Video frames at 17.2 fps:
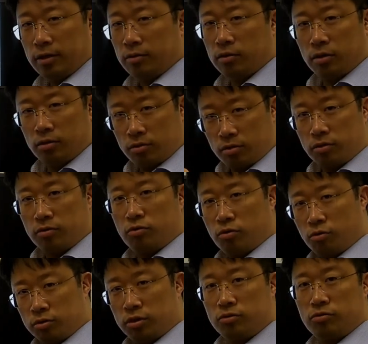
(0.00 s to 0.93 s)
and then
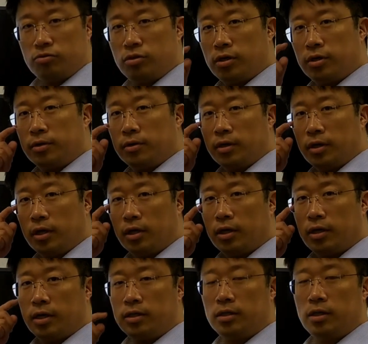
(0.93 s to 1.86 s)
load it to the
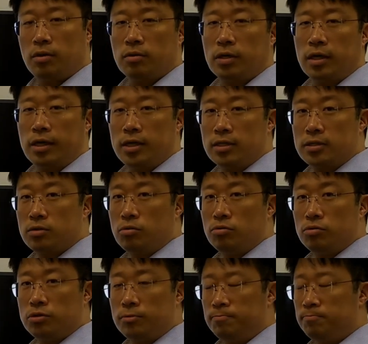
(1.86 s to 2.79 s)
enterokinase
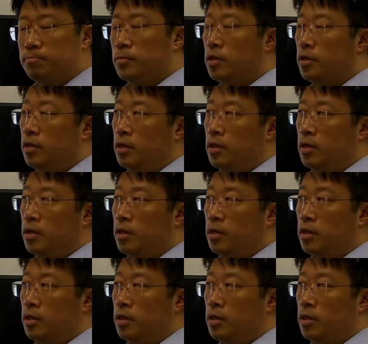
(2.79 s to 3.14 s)
solution,